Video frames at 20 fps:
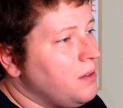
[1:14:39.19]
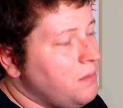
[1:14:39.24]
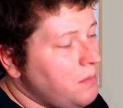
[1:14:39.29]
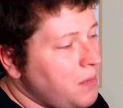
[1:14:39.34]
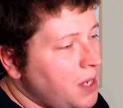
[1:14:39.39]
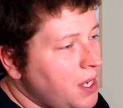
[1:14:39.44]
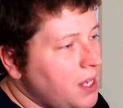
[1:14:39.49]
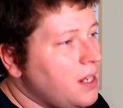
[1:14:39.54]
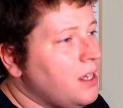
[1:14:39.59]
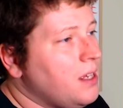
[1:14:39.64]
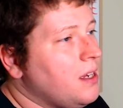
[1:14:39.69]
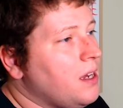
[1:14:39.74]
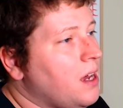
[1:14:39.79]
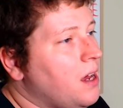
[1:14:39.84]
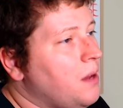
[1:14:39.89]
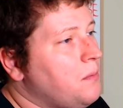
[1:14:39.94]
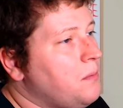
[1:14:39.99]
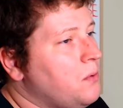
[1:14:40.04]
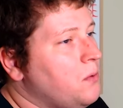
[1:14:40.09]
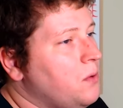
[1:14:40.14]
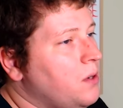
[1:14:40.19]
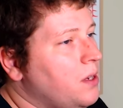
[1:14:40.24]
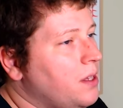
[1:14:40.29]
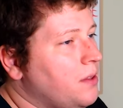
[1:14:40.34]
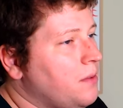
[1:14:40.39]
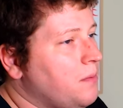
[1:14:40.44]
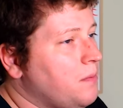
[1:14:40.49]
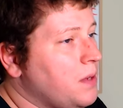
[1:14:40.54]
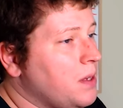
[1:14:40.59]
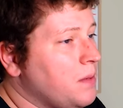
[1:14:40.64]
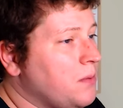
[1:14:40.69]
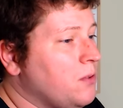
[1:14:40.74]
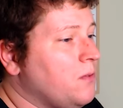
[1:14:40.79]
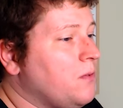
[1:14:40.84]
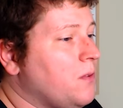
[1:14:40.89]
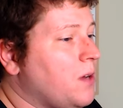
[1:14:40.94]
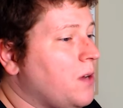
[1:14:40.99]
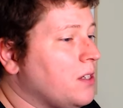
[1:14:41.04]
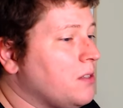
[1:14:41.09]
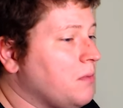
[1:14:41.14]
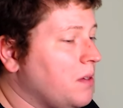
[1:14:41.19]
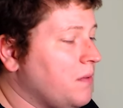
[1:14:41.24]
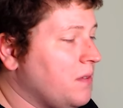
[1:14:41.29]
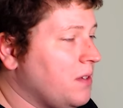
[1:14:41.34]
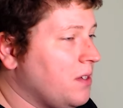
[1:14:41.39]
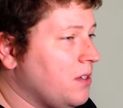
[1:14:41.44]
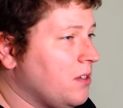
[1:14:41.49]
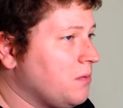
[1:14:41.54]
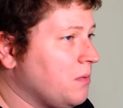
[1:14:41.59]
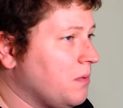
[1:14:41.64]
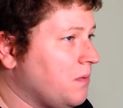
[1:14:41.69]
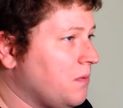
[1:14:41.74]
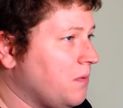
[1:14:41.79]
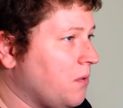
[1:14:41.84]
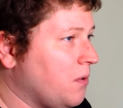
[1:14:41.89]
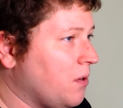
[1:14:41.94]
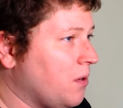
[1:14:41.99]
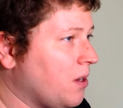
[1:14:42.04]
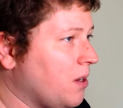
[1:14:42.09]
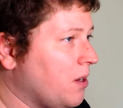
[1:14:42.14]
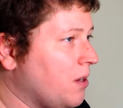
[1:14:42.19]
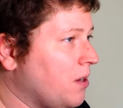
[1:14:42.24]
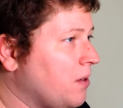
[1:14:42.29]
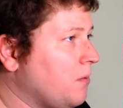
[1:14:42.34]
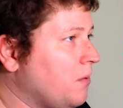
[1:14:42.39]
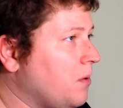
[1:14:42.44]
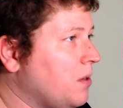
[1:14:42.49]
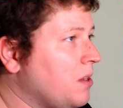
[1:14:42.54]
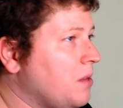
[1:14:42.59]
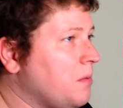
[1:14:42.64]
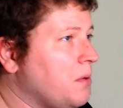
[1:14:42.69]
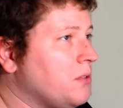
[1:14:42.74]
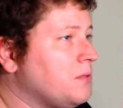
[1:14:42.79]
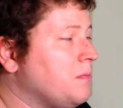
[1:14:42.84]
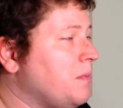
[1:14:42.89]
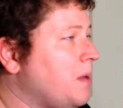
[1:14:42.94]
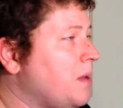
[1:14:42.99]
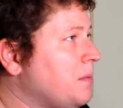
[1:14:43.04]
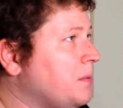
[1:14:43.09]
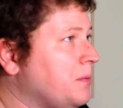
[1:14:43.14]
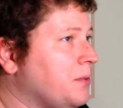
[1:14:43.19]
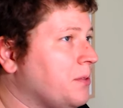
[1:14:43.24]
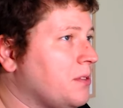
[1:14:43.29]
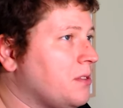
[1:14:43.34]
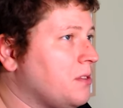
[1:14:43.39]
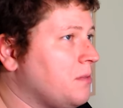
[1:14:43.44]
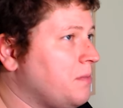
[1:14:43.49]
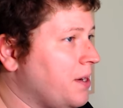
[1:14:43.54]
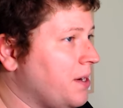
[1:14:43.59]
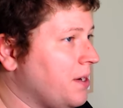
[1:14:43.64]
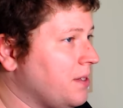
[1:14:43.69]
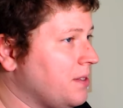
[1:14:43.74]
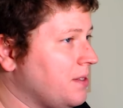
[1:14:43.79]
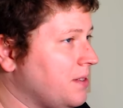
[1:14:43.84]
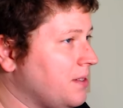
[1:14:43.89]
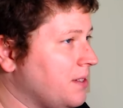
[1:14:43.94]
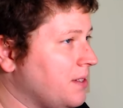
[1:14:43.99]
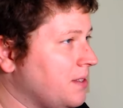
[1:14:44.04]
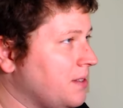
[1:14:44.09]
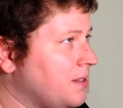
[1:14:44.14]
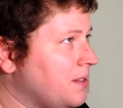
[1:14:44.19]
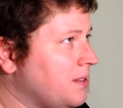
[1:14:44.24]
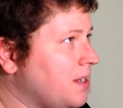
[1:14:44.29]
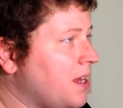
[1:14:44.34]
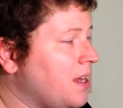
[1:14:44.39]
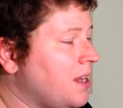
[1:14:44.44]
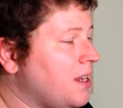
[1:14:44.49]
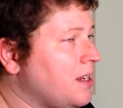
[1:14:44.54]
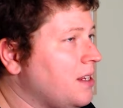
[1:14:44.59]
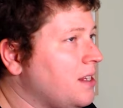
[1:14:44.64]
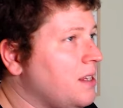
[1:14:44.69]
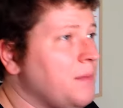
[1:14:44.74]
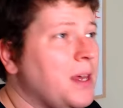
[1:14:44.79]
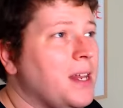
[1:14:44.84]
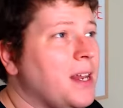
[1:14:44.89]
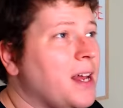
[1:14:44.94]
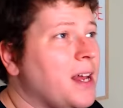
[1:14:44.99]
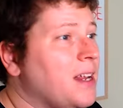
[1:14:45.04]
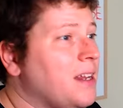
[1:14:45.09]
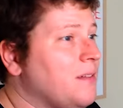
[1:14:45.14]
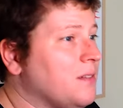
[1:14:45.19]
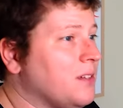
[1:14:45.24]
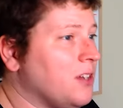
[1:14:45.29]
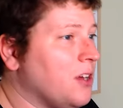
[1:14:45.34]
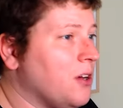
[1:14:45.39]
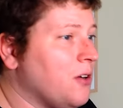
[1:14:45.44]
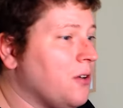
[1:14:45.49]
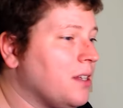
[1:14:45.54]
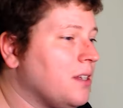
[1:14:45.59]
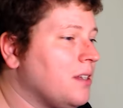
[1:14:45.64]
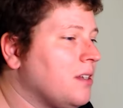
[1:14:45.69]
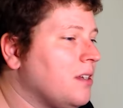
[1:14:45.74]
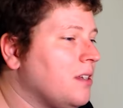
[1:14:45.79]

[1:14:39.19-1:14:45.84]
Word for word: meeting up with people who've watched my videos before, one of the most memorable experiences, and he may not even know it.